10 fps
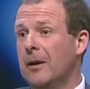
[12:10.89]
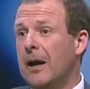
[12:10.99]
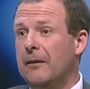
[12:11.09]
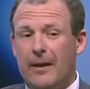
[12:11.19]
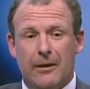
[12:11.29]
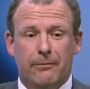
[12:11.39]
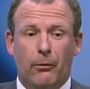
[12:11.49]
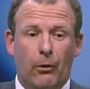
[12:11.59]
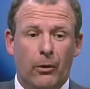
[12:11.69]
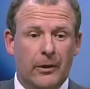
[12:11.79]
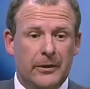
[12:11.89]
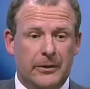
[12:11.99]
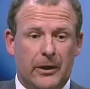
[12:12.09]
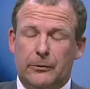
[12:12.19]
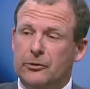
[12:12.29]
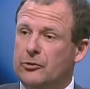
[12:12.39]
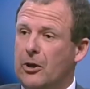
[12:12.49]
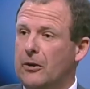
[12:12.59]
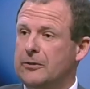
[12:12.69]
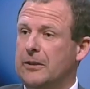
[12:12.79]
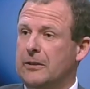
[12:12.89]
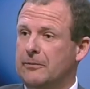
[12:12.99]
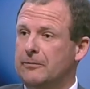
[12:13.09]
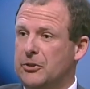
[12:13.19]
And therefore, starting for